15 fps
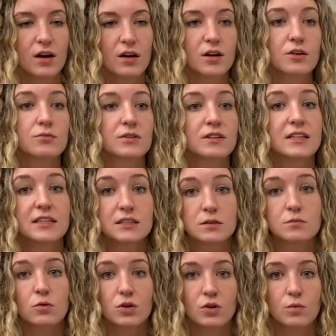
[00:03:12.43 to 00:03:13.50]
or release
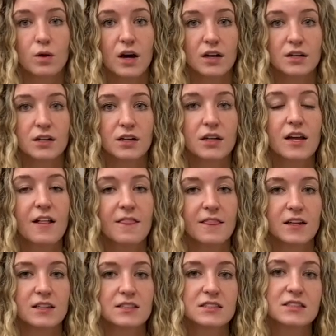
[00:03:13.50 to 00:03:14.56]
more water
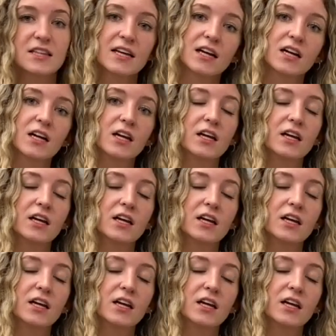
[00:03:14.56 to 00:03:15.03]
than is there,